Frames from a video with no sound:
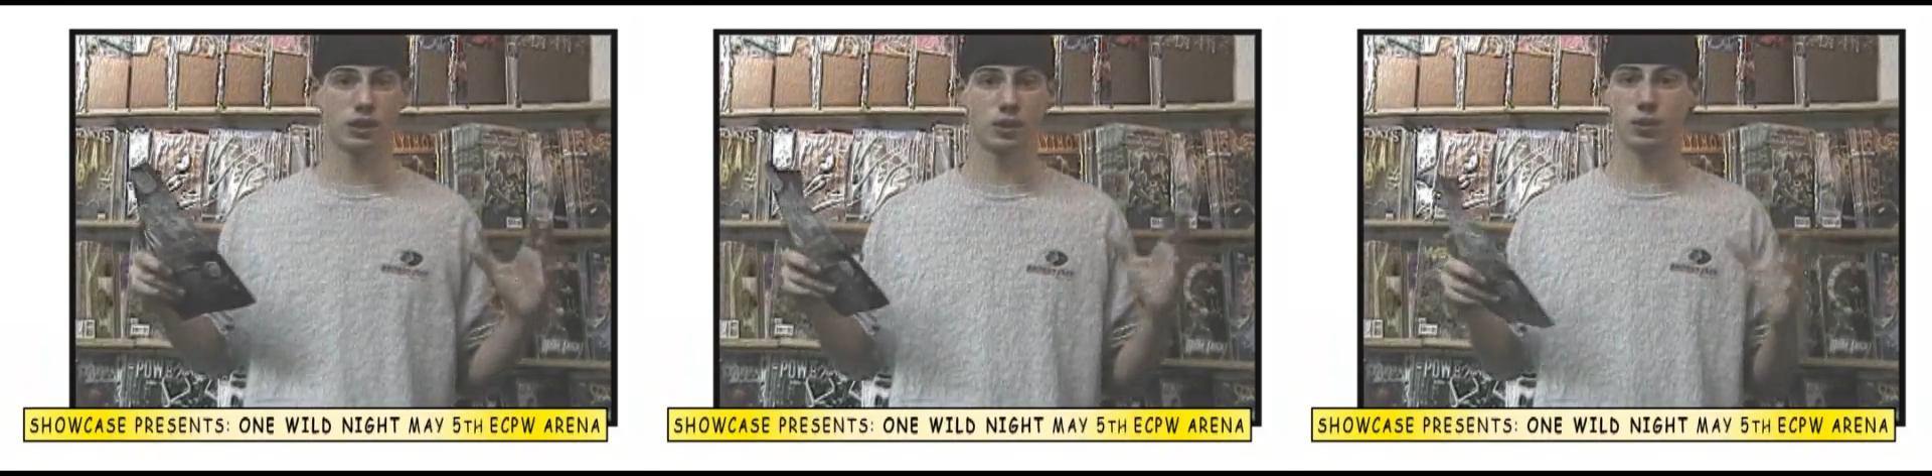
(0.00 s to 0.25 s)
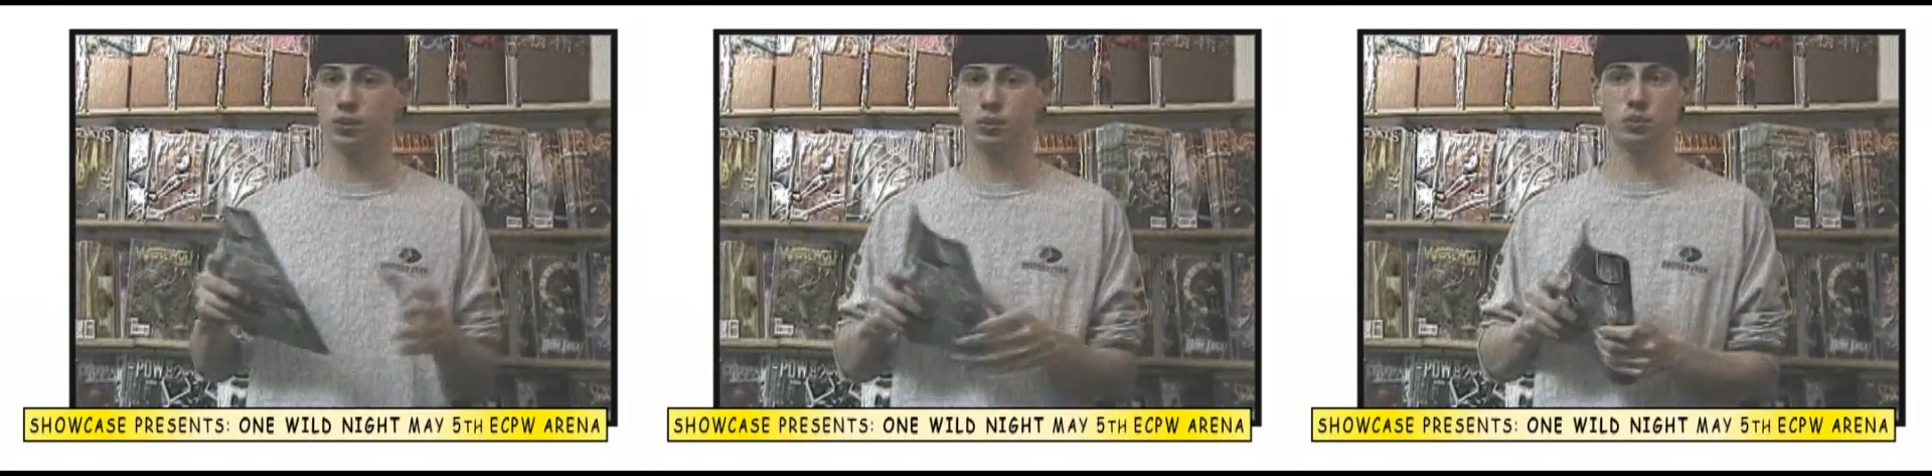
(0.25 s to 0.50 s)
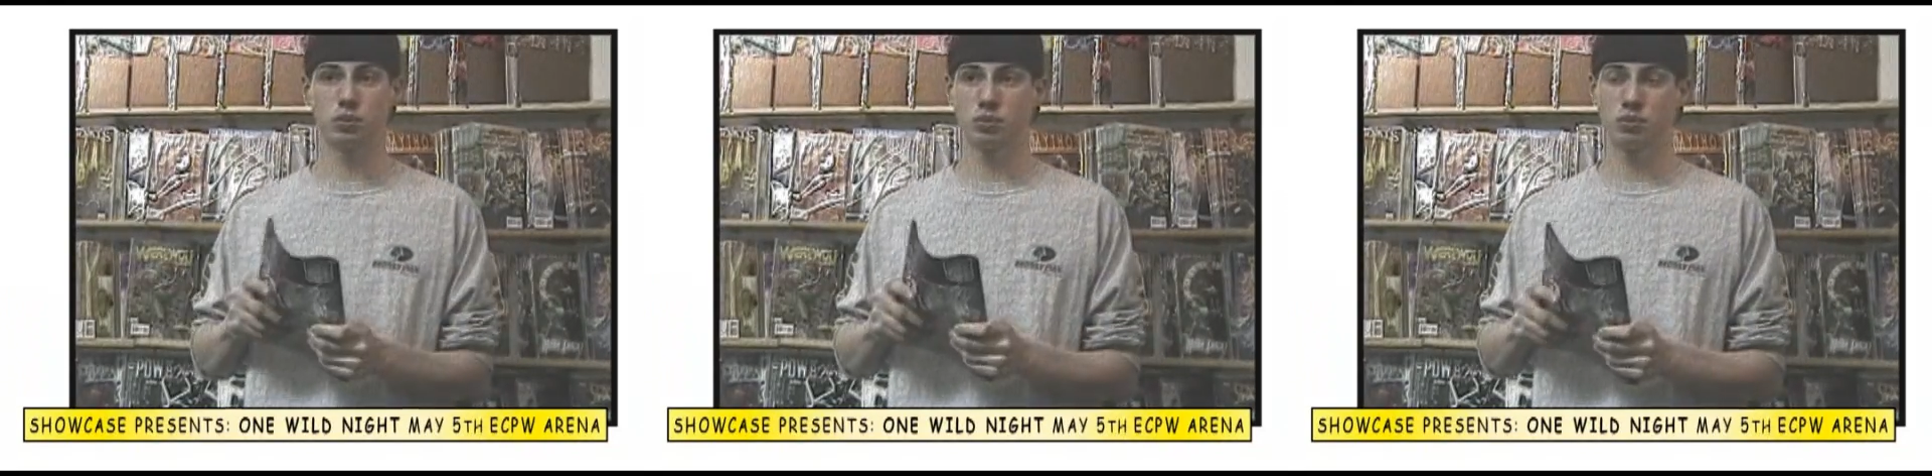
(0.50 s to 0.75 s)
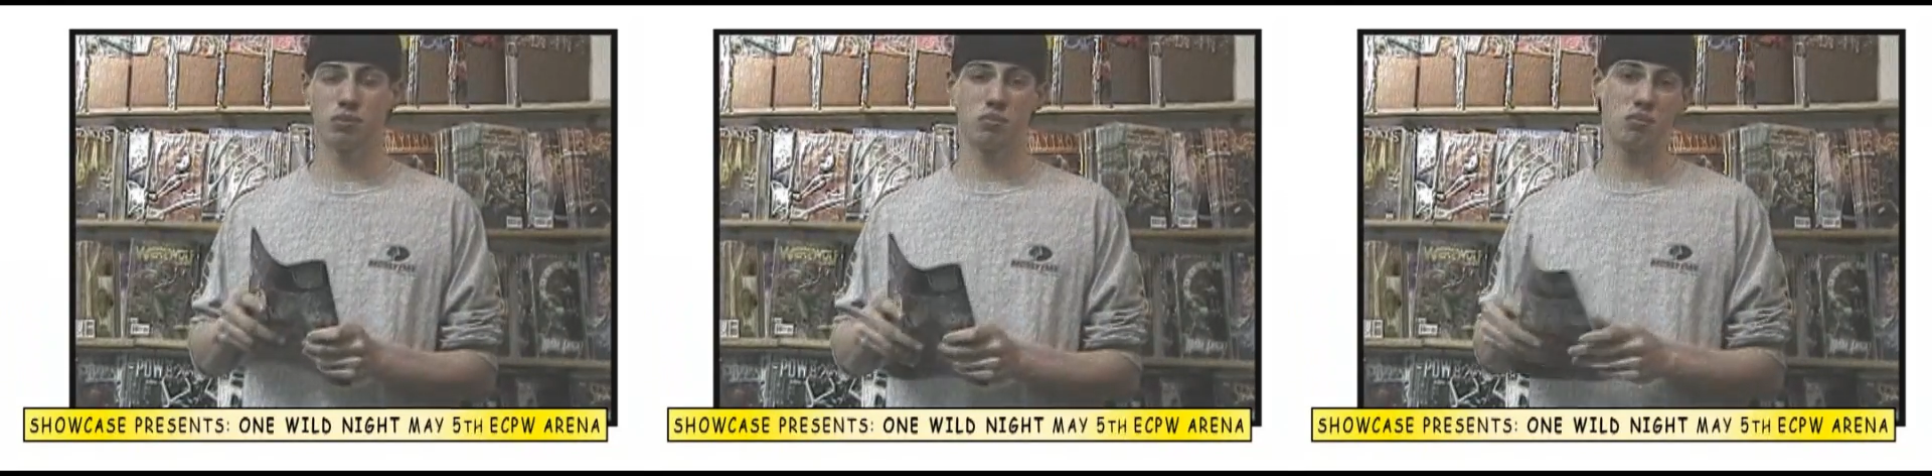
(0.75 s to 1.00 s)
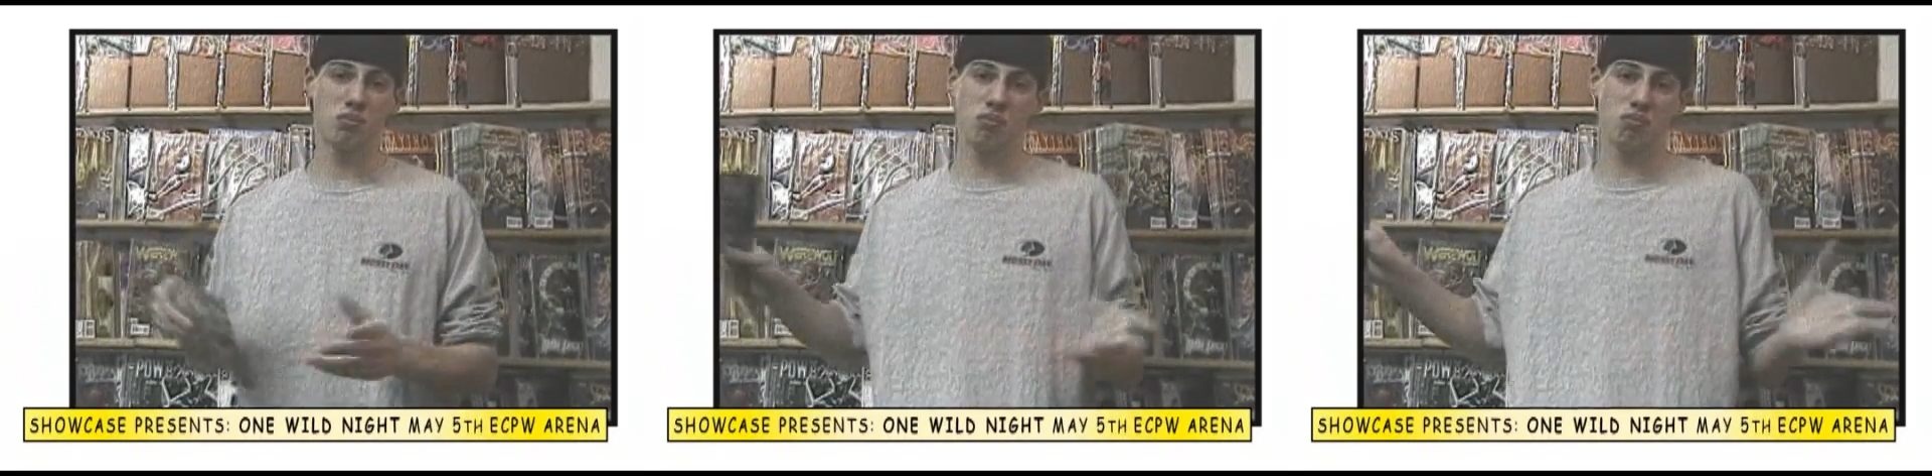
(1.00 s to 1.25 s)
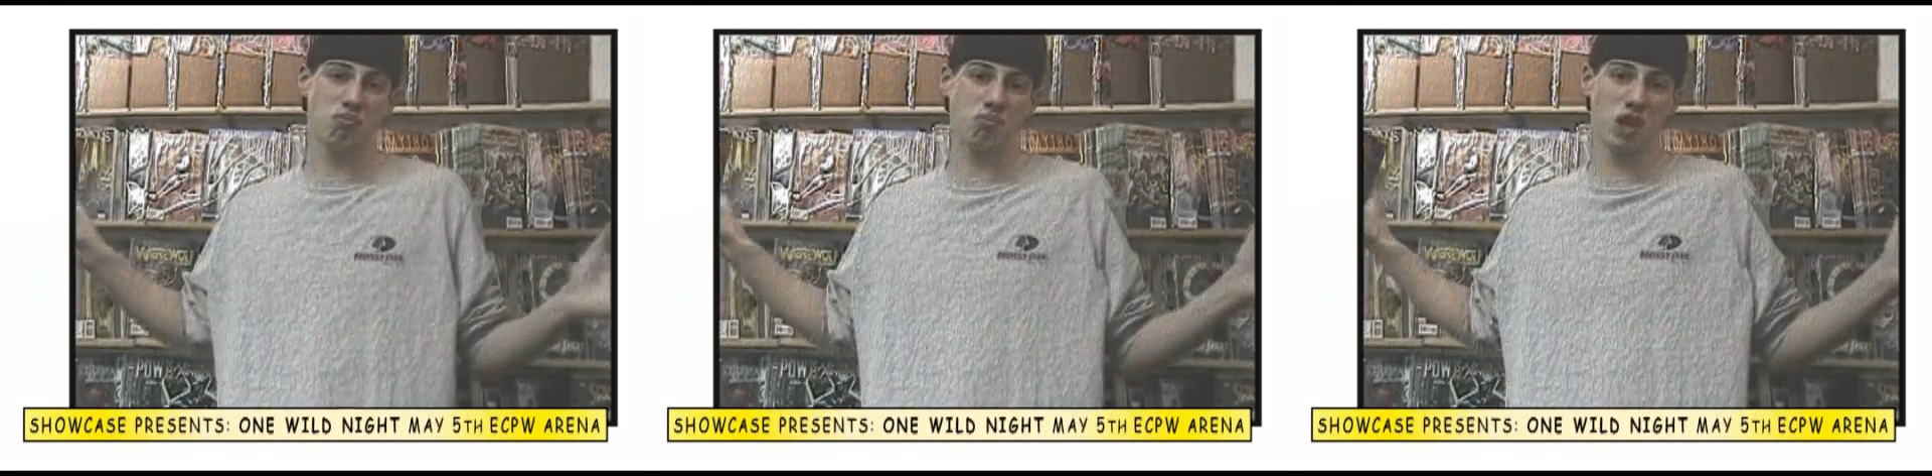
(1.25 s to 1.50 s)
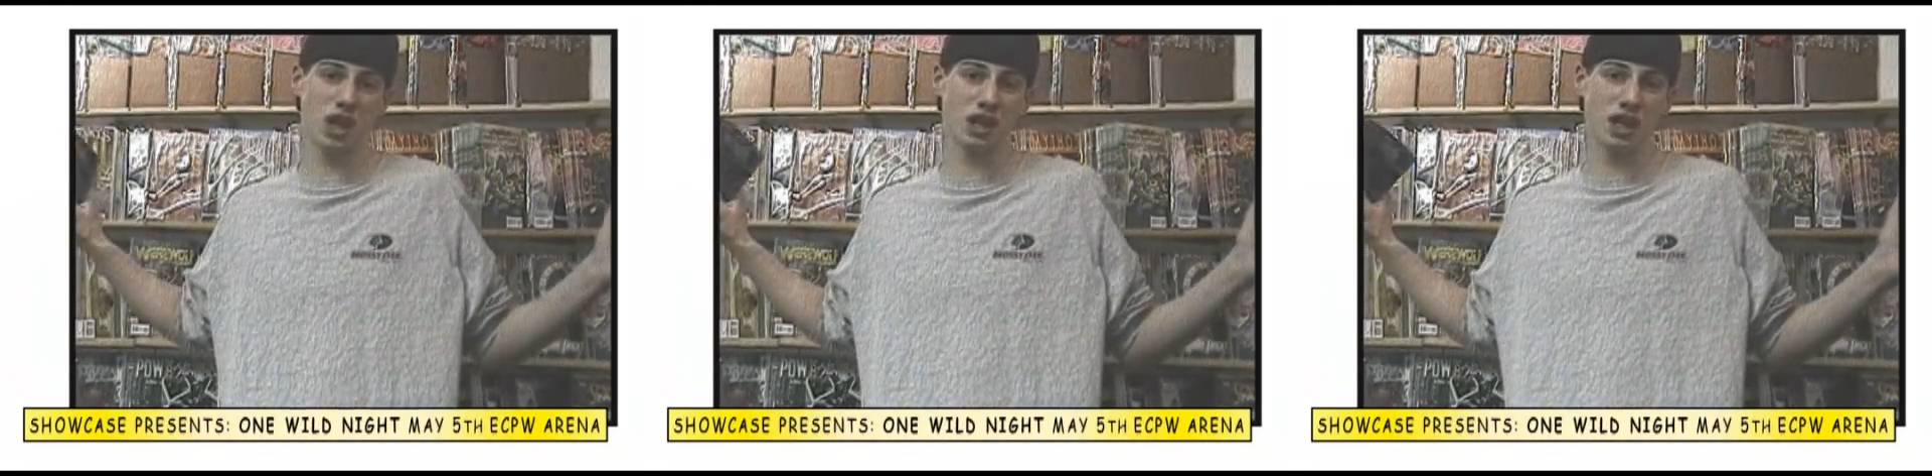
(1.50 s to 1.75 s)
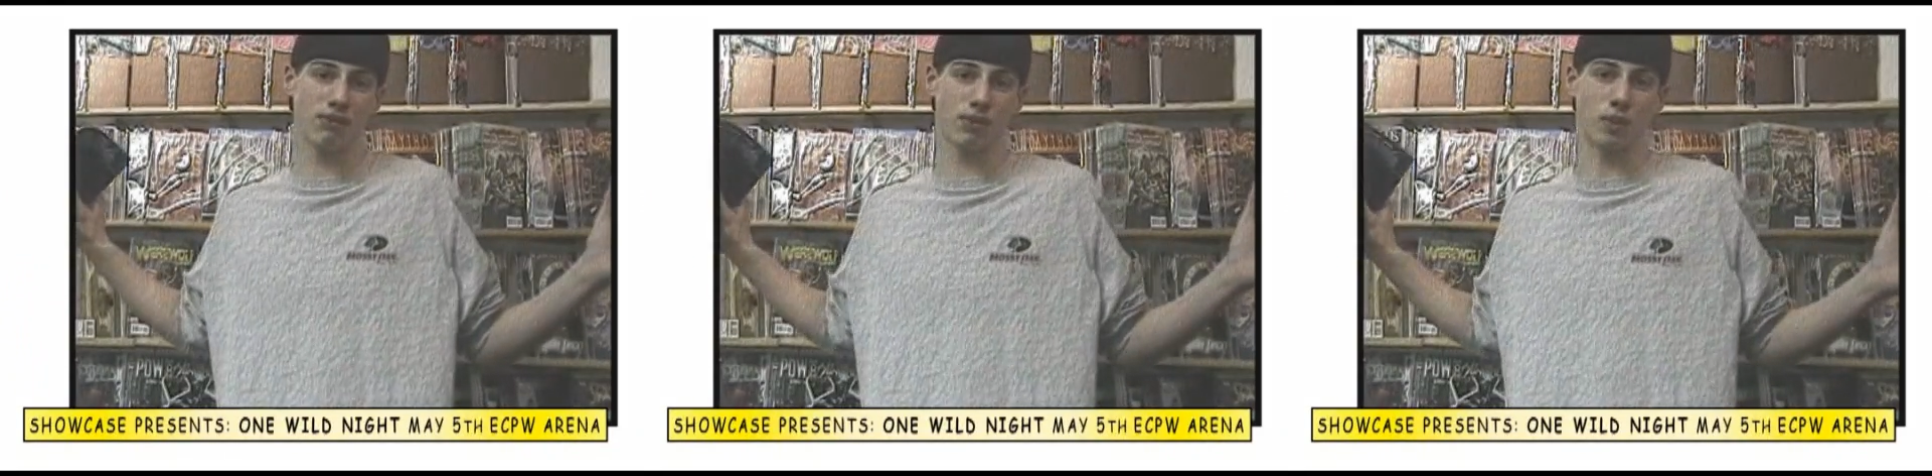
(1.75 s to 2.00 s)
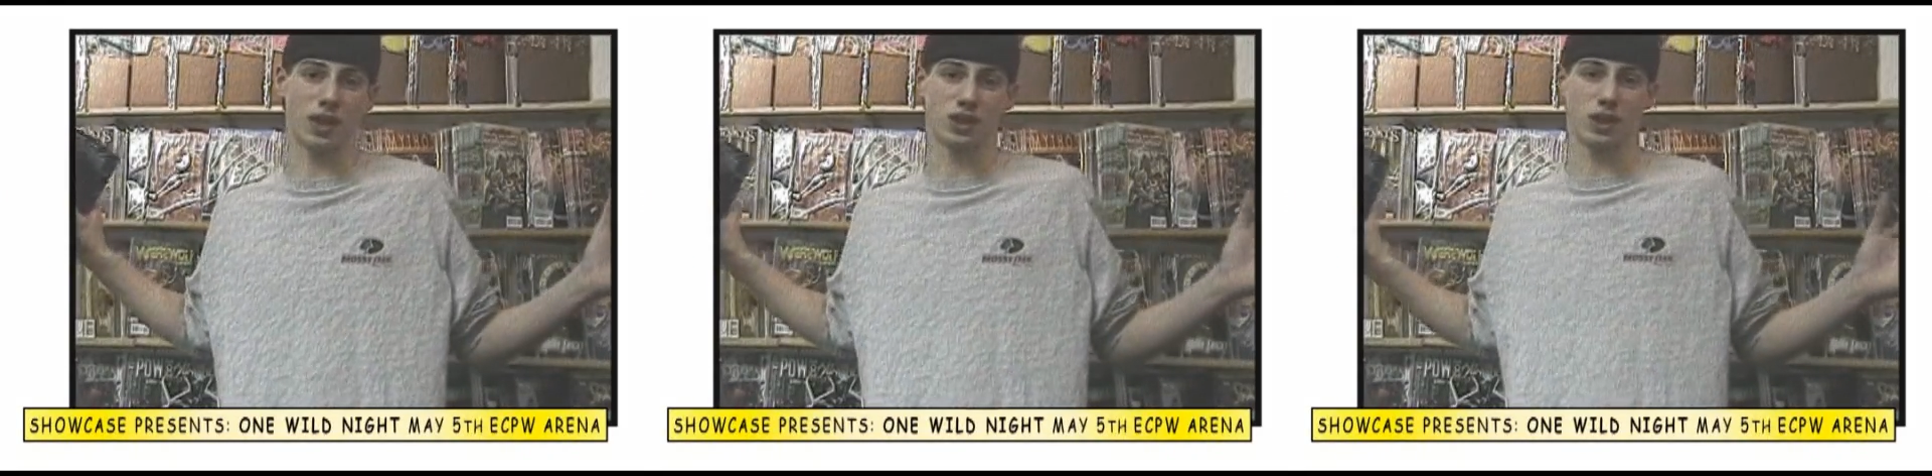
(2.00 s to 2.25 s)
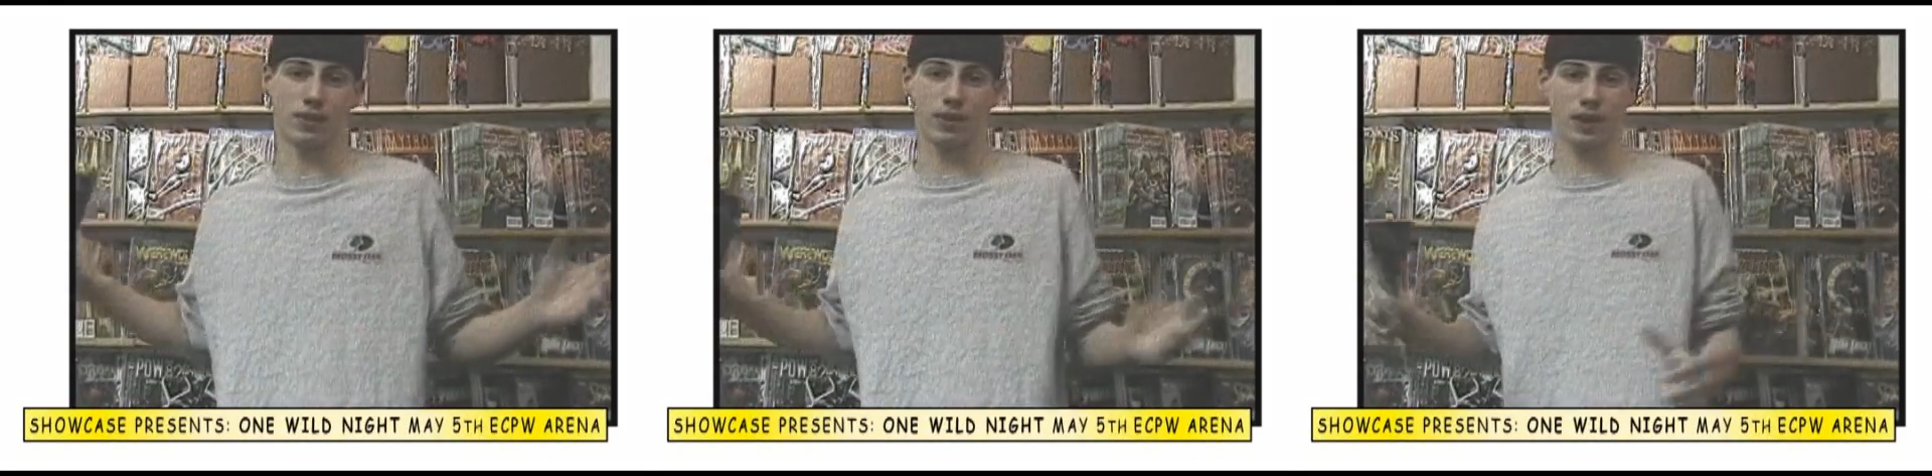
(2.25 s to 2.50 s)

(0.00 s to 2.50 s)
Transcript: to make a name for myself?